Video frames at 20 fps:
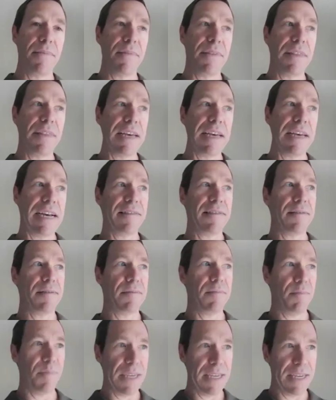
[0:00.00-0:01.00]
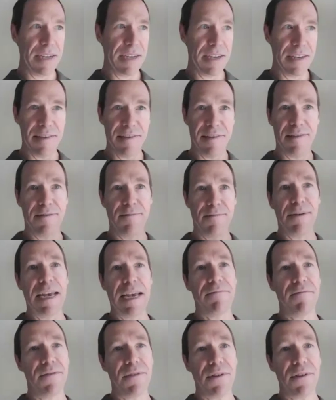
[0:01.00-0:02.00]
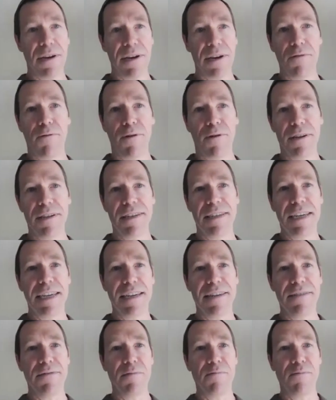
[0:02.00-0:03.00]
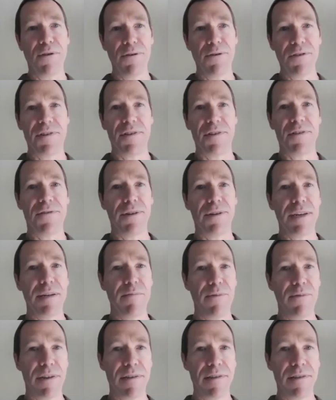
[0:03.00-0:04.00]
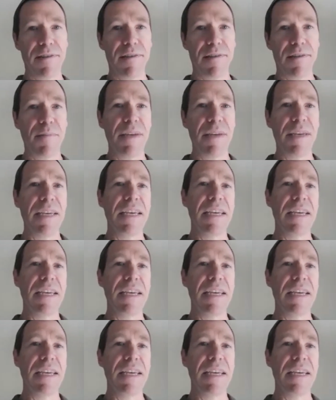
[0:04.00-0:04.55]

That's because we have a very quantitative approach to treating bruxism.